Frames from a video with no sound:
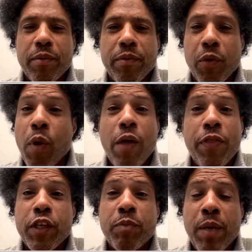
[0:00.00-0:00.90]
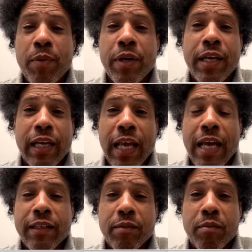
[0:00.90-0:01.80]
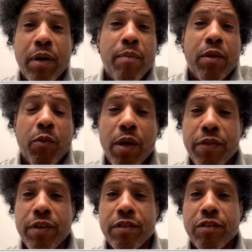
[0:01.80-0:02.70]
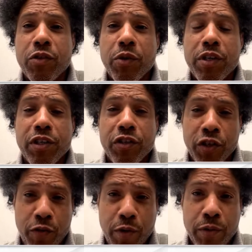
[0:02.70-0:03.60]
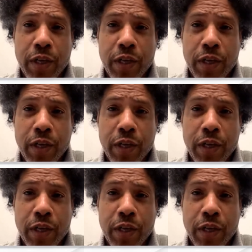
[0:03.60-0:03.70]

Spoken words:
The wealthiest people in Atlanta, probably the wealthiest in Georgia in general.